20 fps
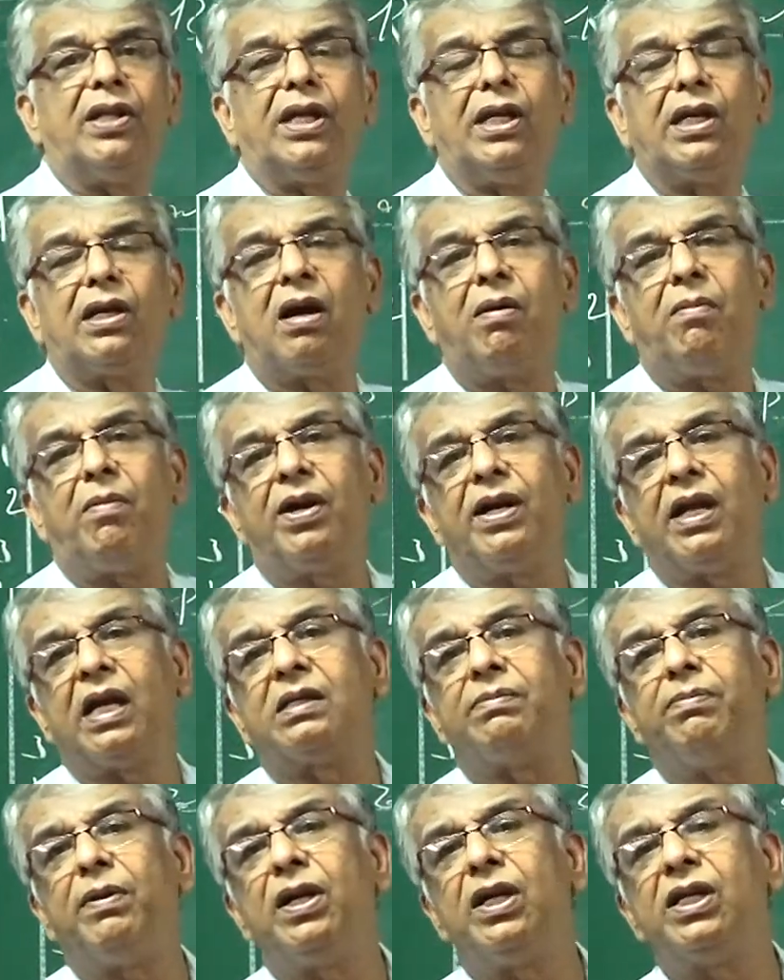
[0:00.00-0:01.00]
the income and
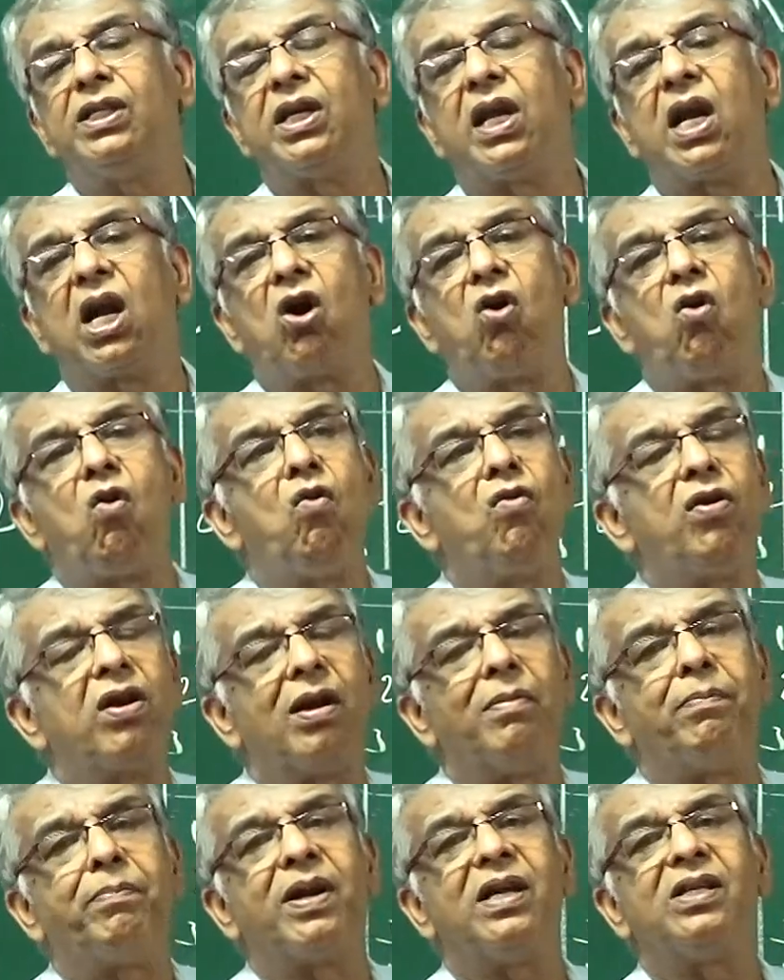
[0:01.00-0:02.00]
expenditure account
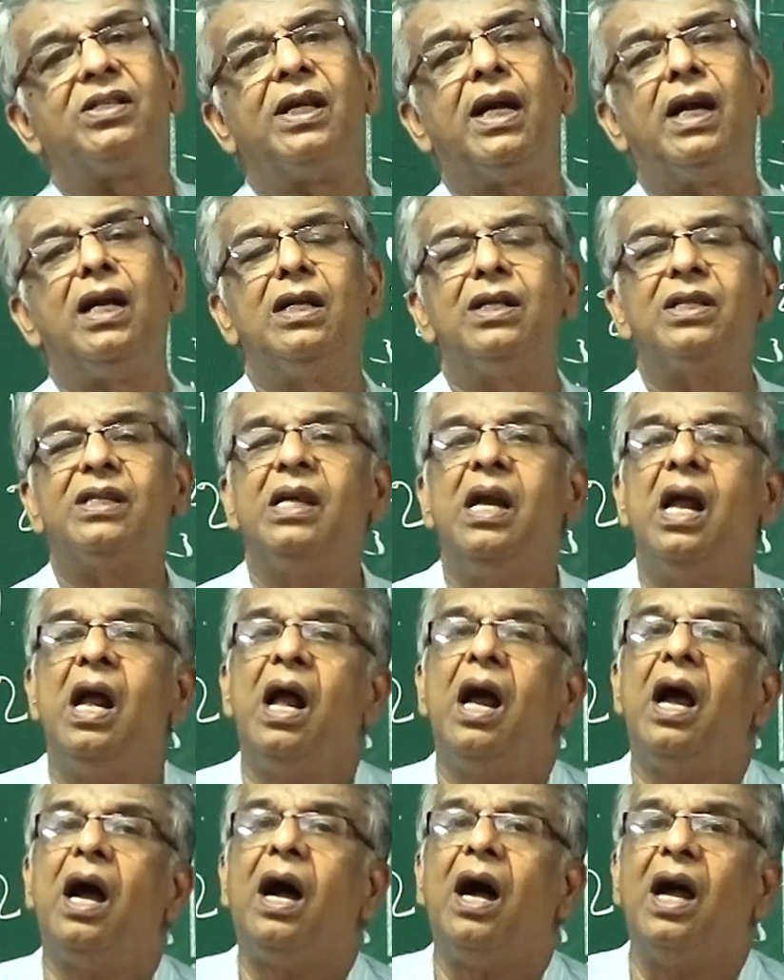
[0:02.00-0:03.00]
represents
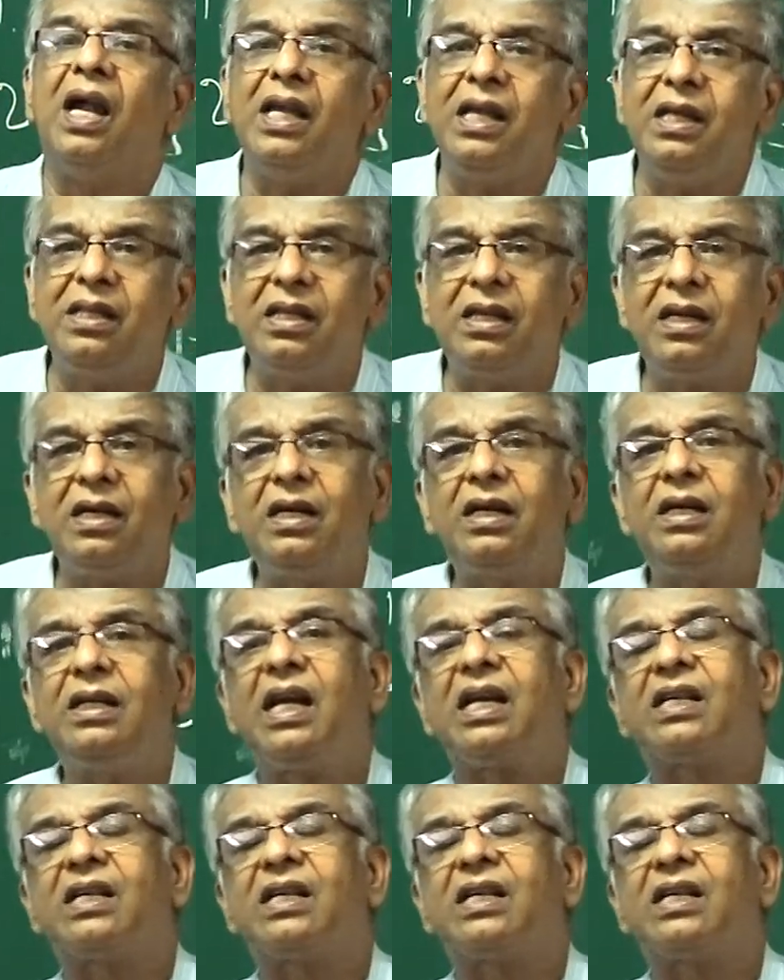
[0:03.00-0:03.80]
either